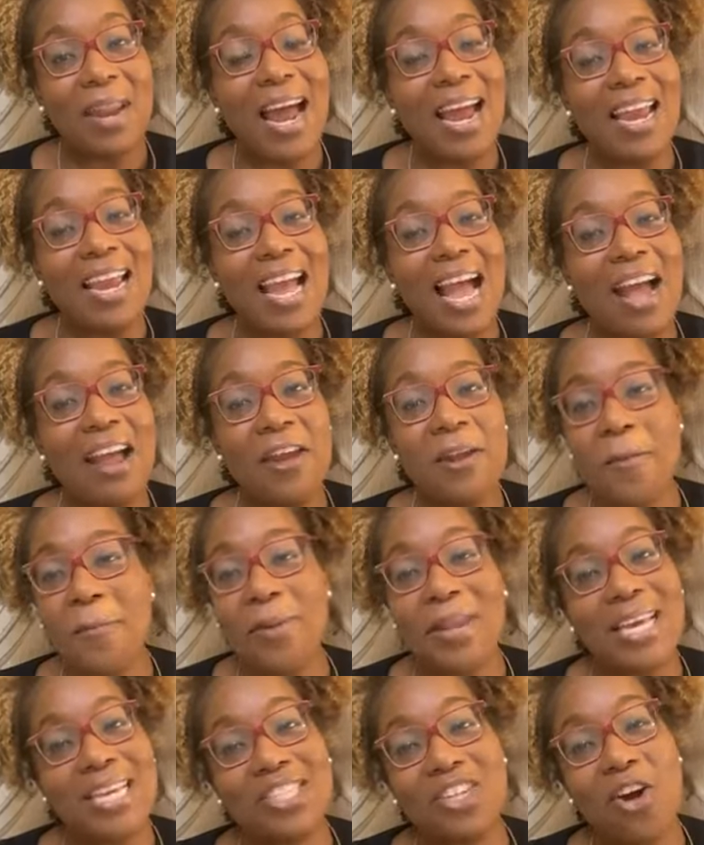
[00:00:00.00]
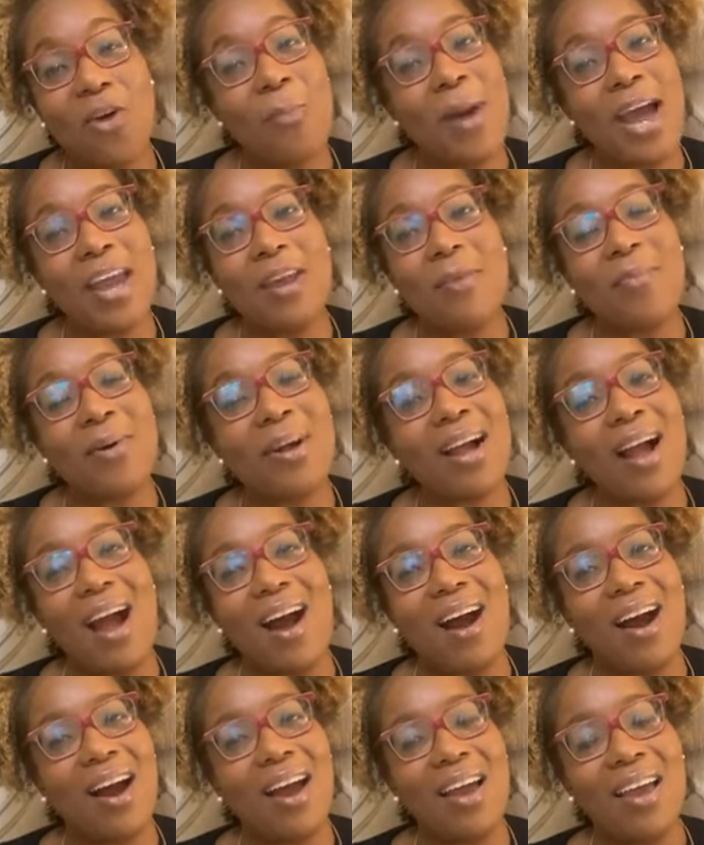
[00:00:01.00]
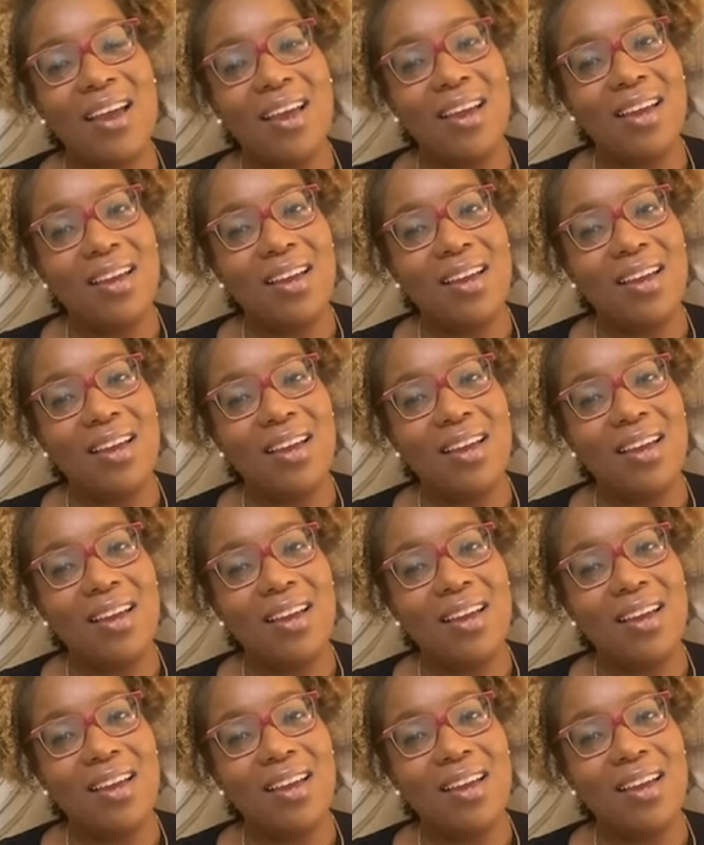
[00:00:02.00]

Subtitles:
But I ain't out here to please nobody but God.